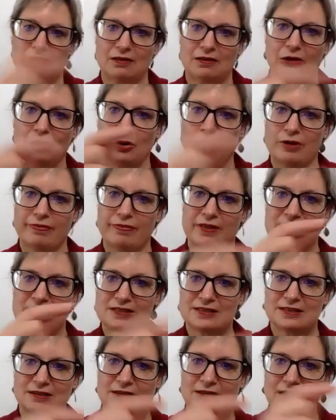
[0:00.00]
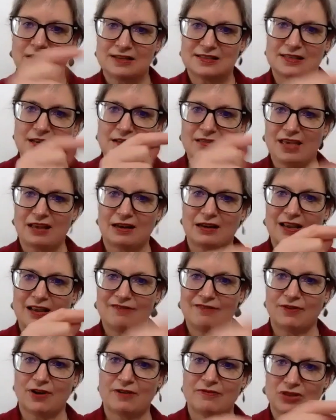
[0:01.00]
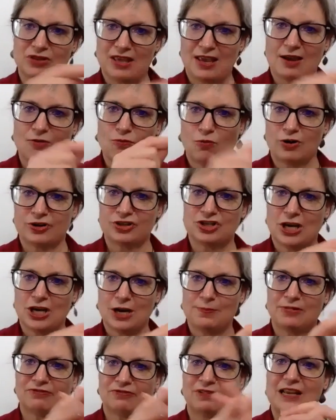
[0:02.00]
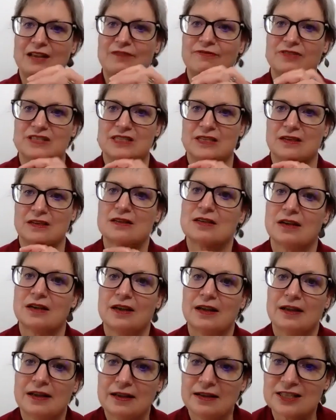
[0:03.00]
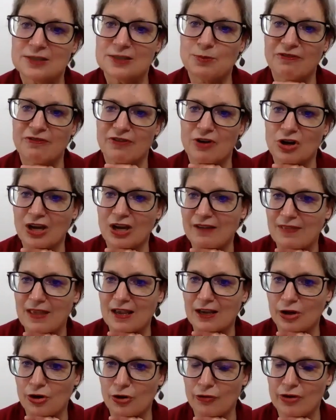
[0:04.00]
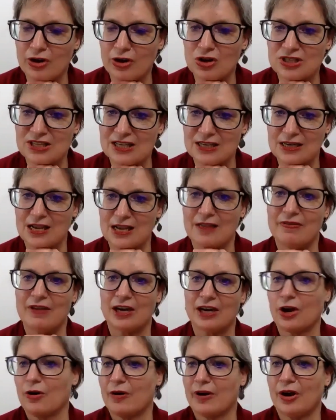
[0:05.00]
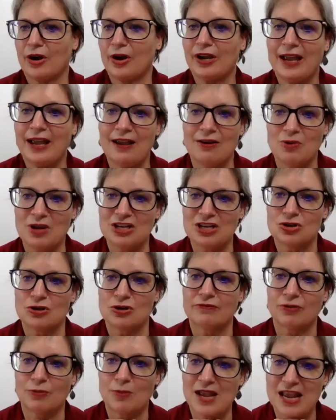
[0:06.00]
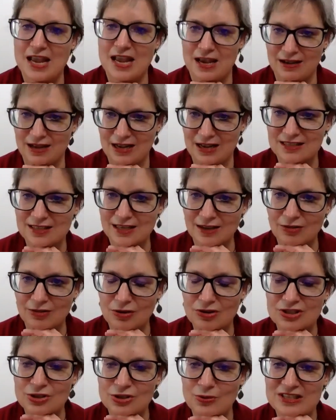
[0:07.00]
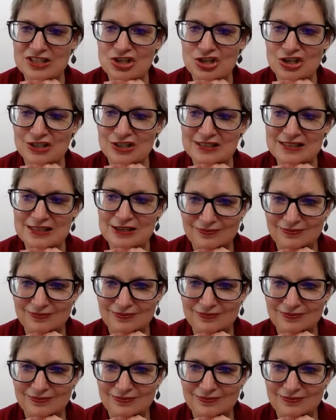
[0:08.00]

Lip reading: learn this, see that leaf over there, what type of leaf is it? It's provoking that curiosity and then going, okay, where to from here, asking those questions.